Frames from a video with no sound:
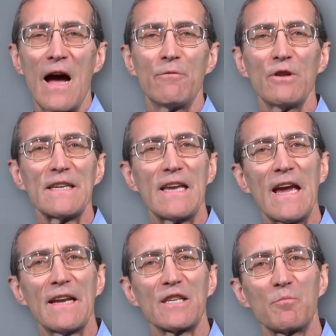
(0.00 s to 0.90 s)
I really
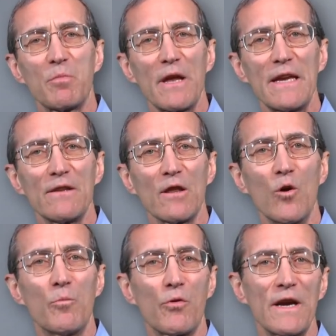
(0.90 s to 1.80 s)
can't explain the
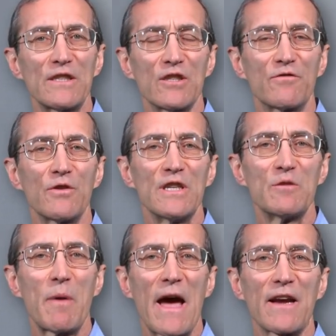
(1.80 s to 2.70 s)
low prices for
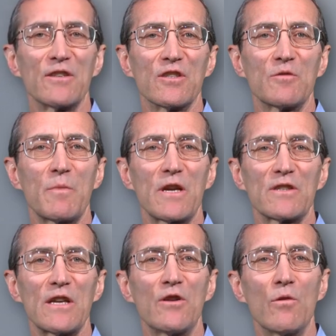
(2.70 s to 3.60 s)
these packages
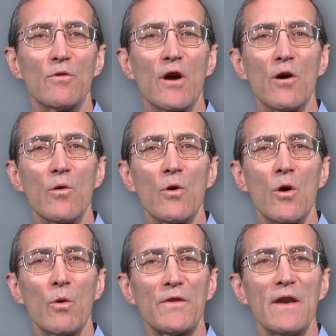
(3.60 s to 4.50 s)
because I don't know
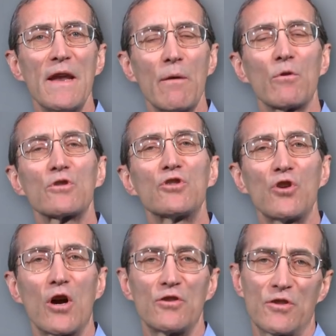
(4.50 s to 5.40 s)
what the networks
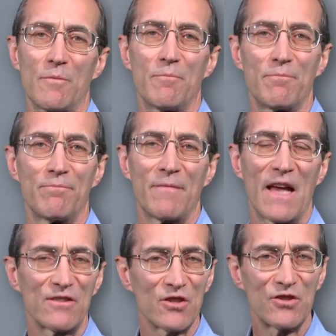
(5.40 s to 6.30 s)
charge them.
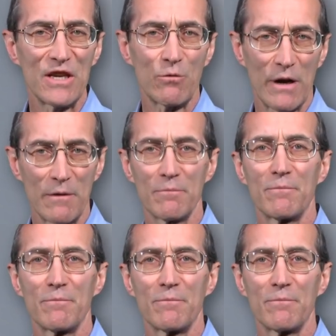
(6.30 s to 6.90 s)
That's a secret.